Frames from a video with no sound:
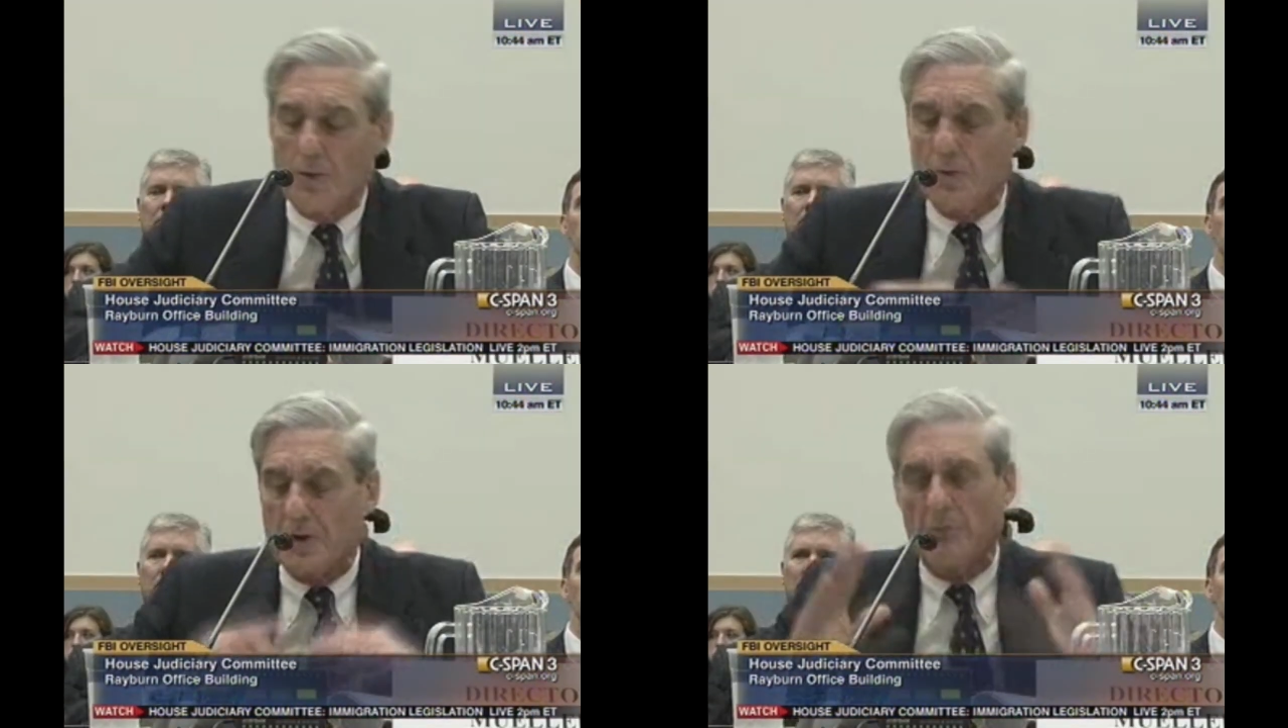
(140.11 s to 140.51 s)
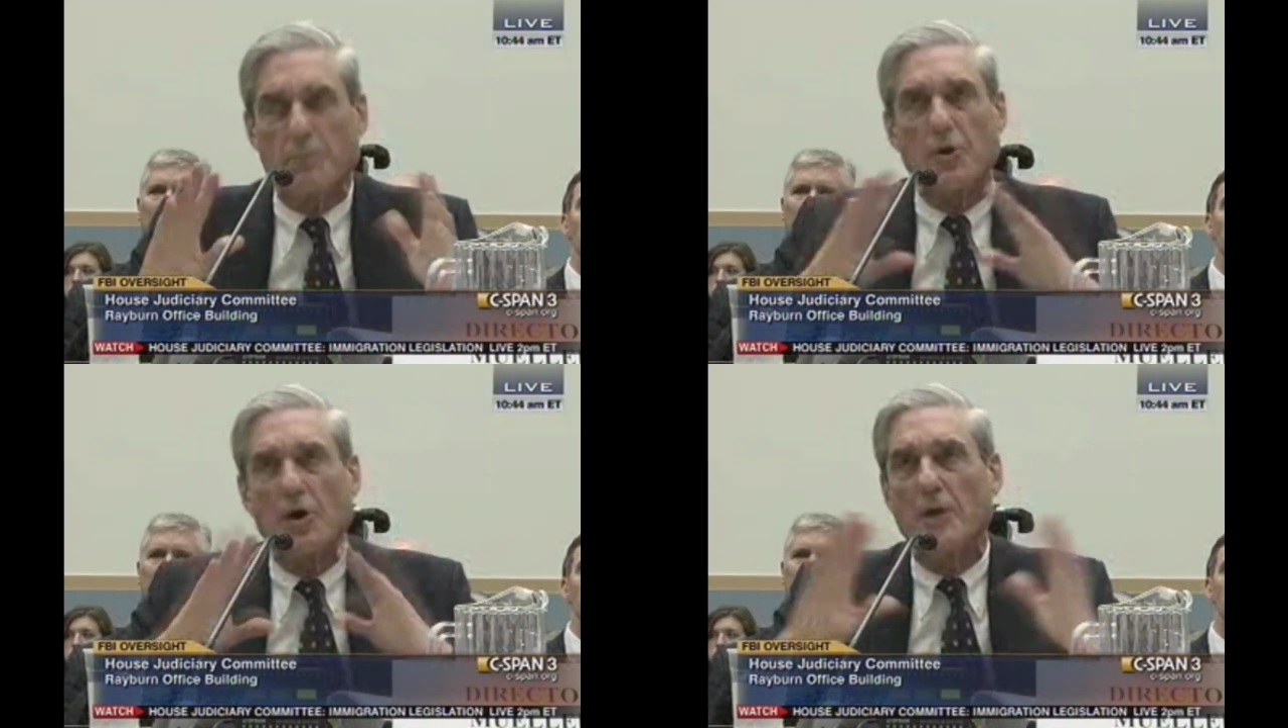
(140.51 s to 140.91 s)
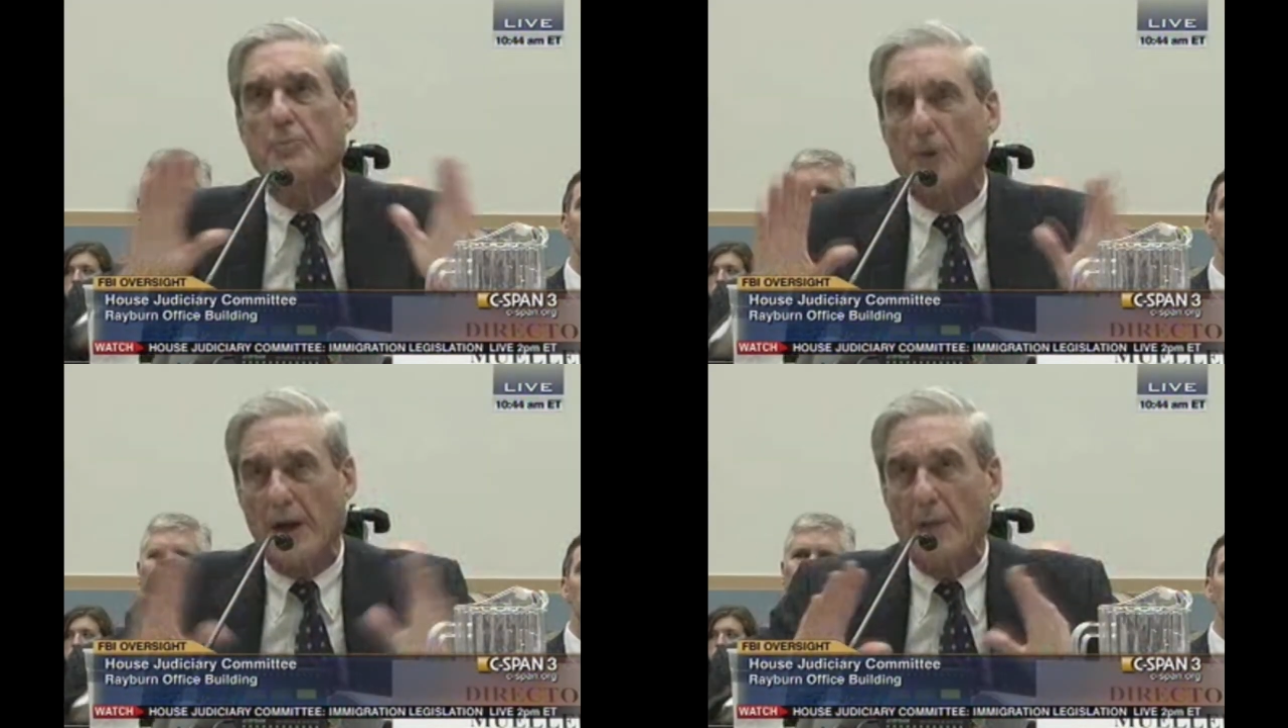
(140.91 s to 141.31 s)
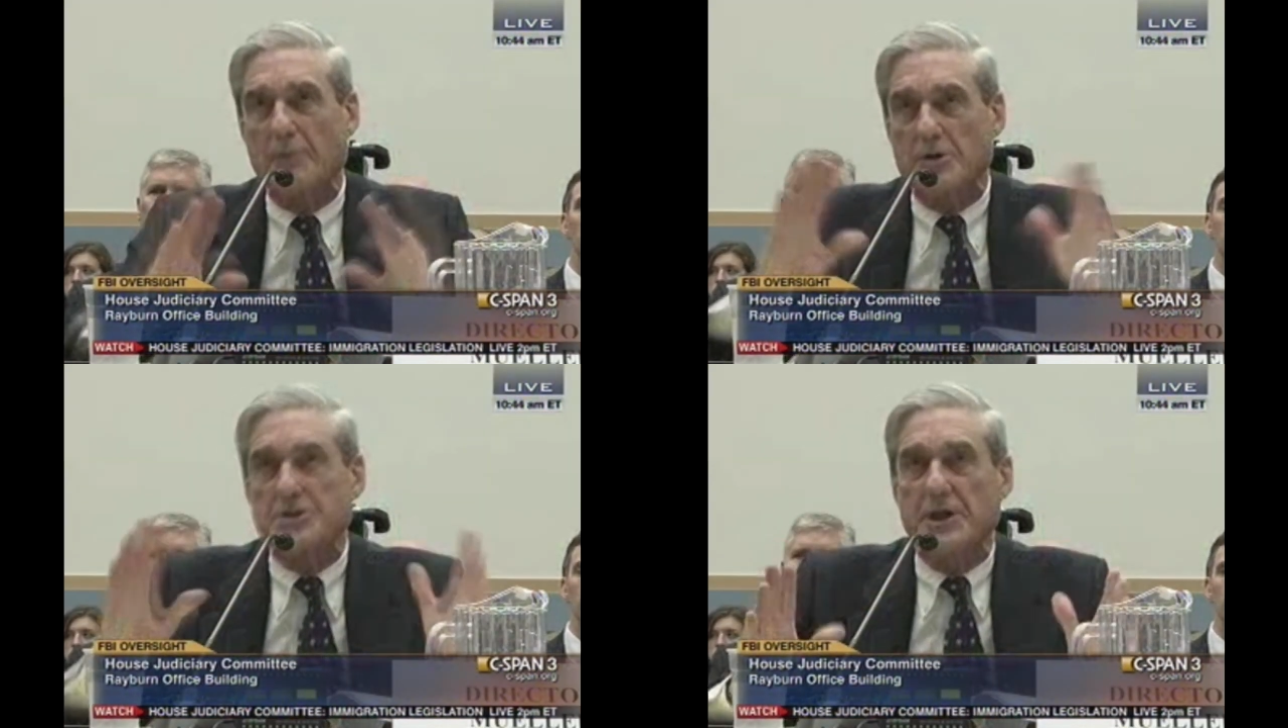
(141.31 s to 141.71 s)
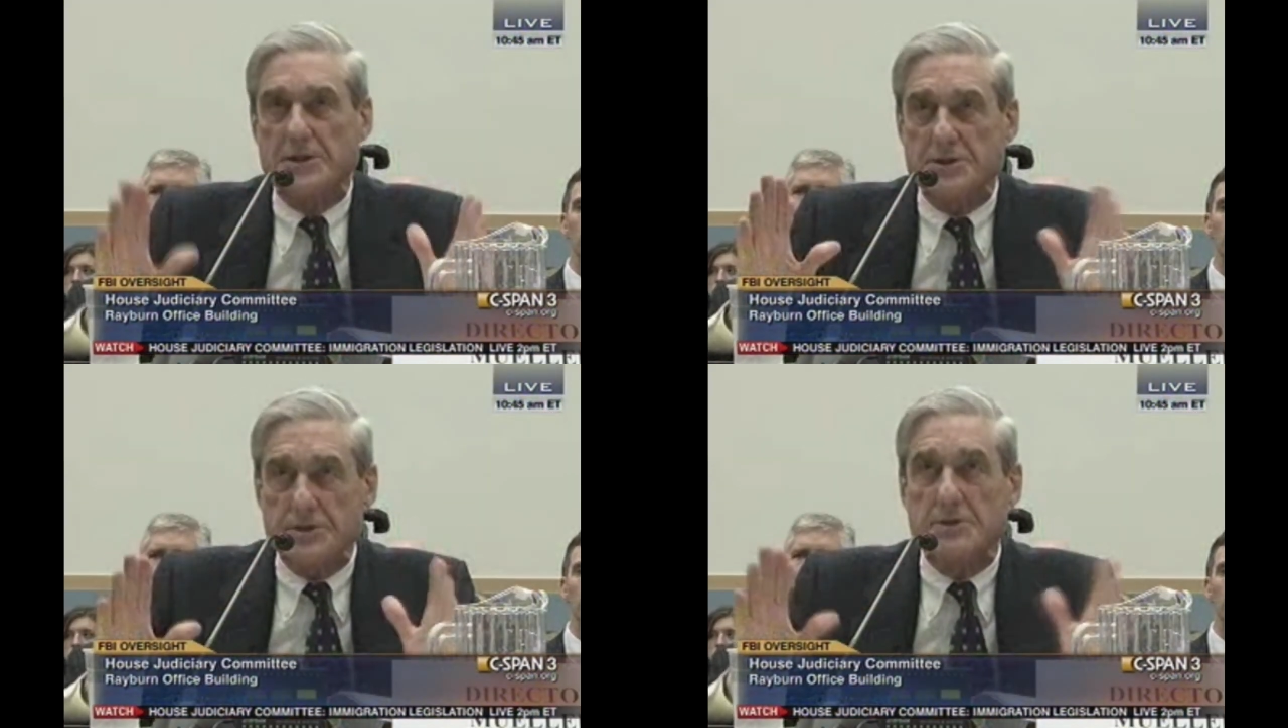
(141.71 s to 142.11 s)
Within broad parameters,
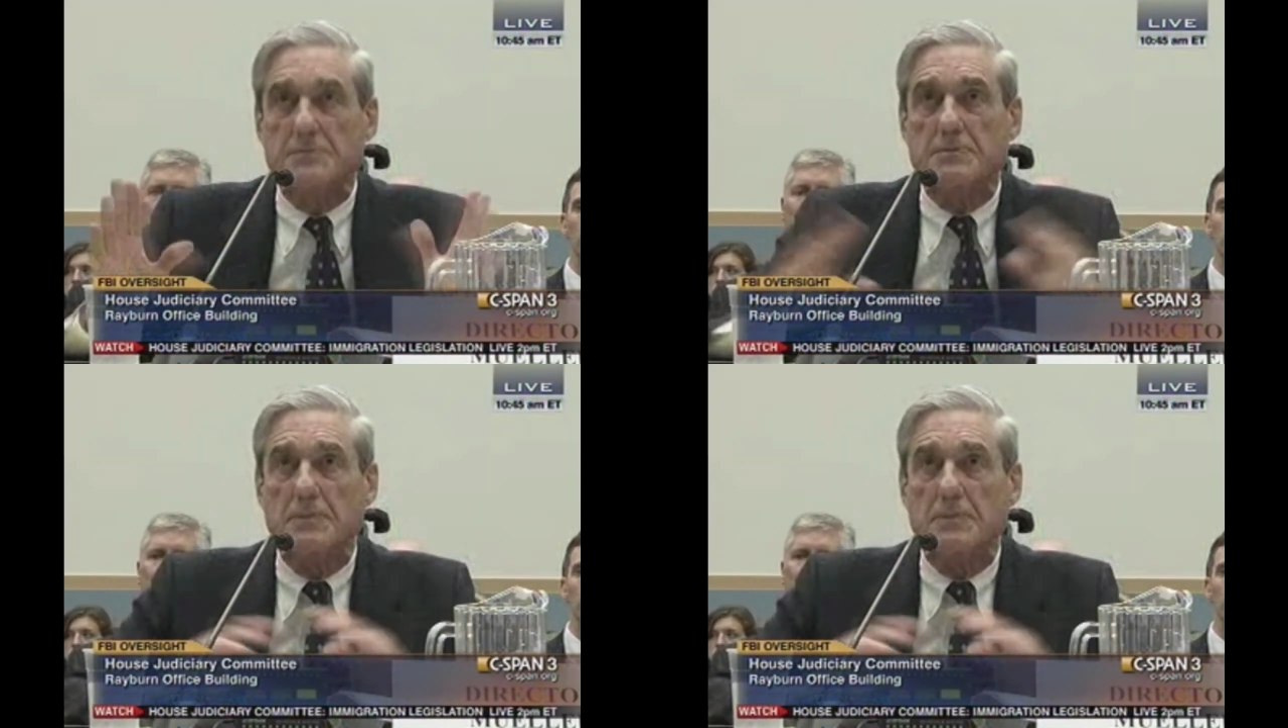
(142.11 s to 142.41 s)
yes.